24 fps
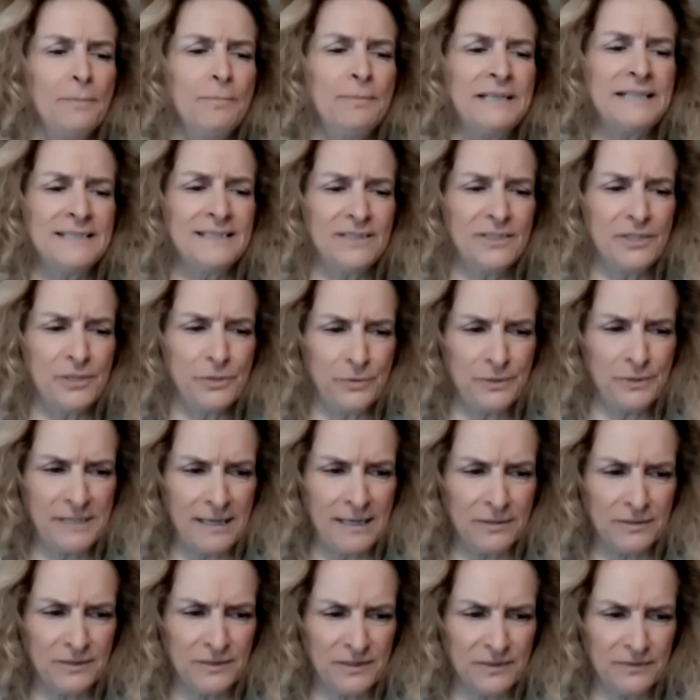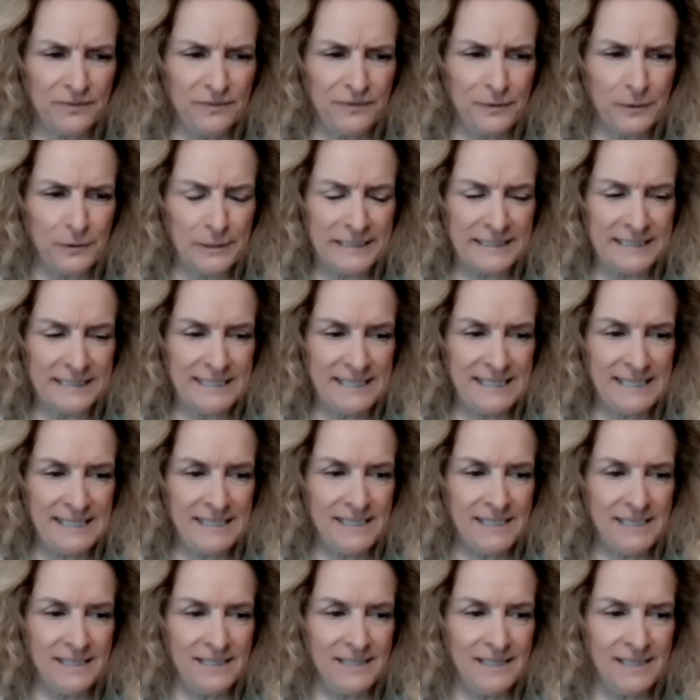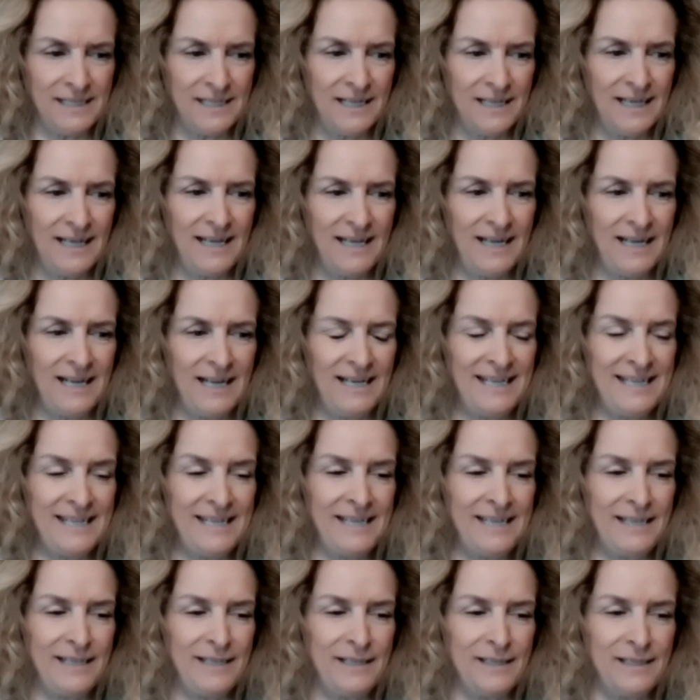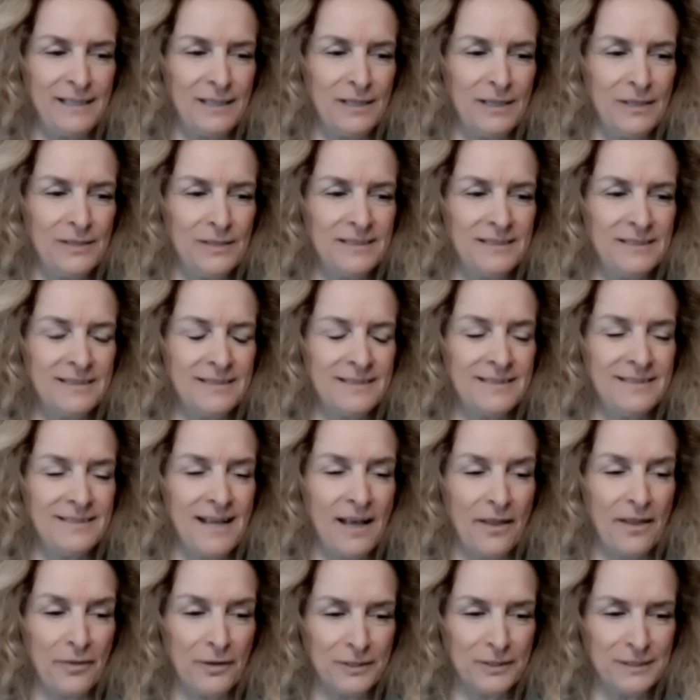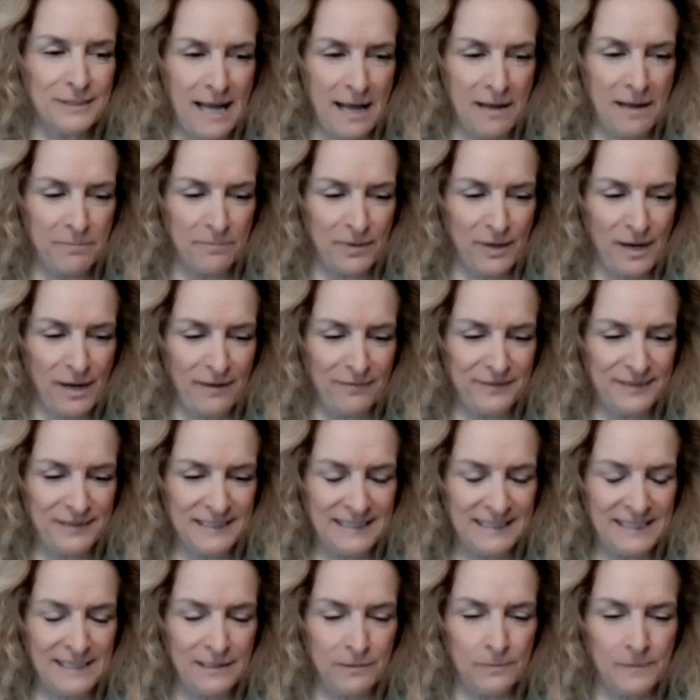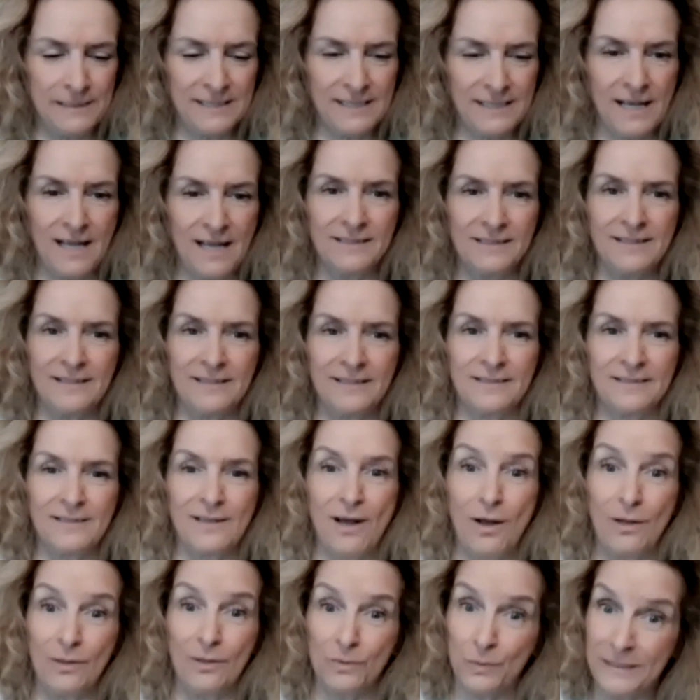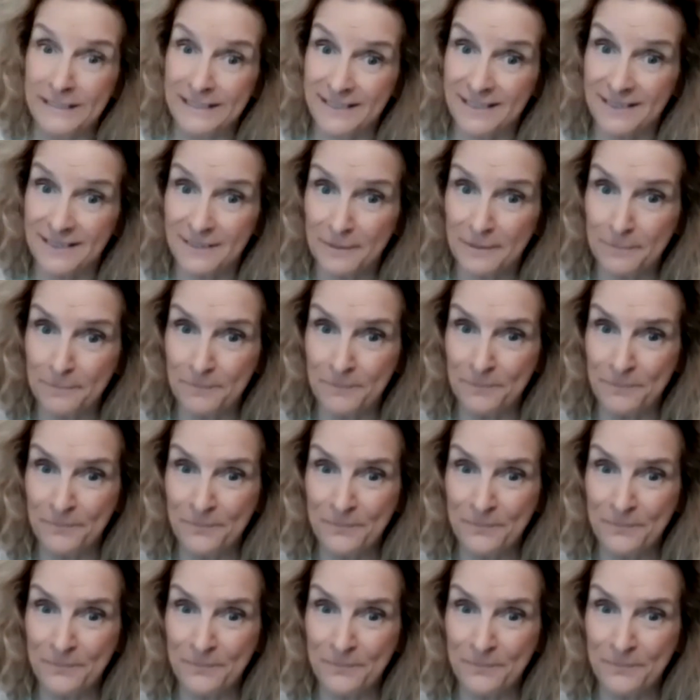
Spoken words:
But in 2014, another nonprofit in Wisconsin called Wisdom